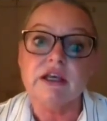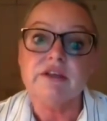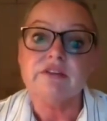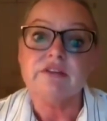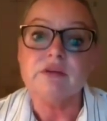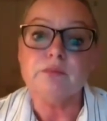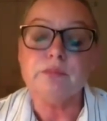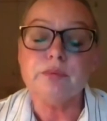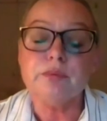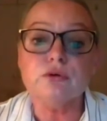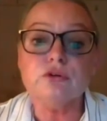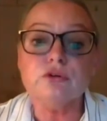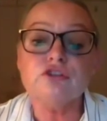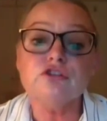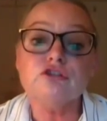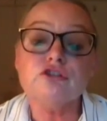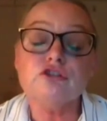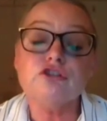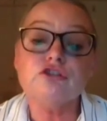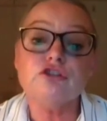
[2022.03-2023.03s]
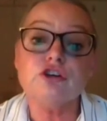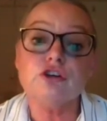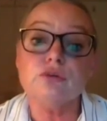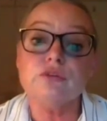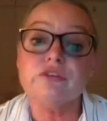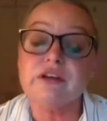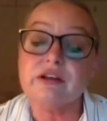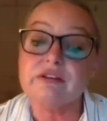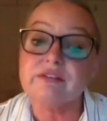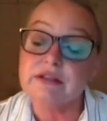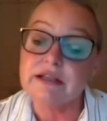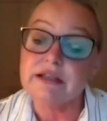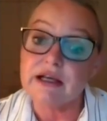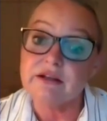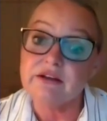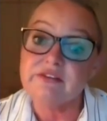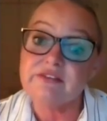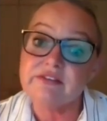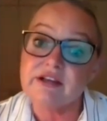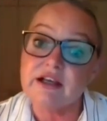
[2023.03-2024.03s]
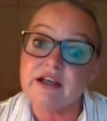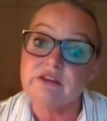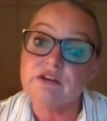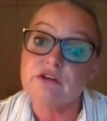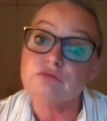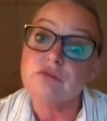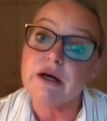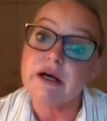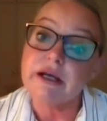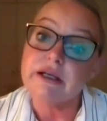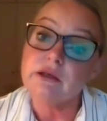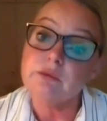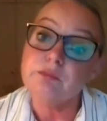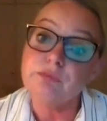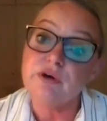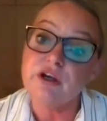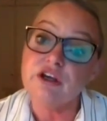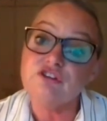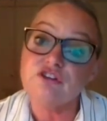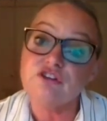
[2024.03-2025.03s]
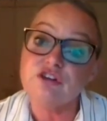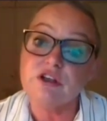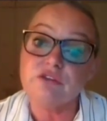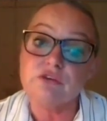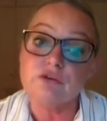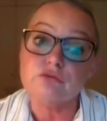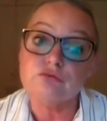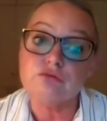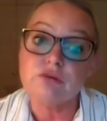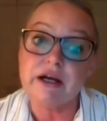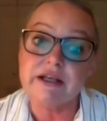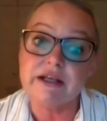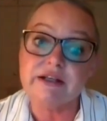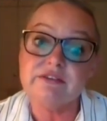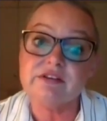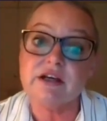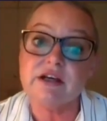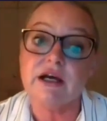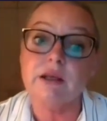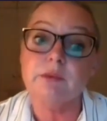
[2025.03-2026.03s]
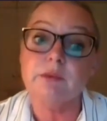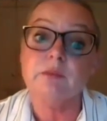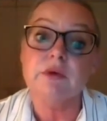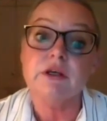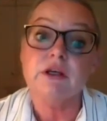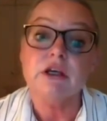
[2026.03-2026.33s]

It's important to choose, as Leanne has said, the right compression at the right time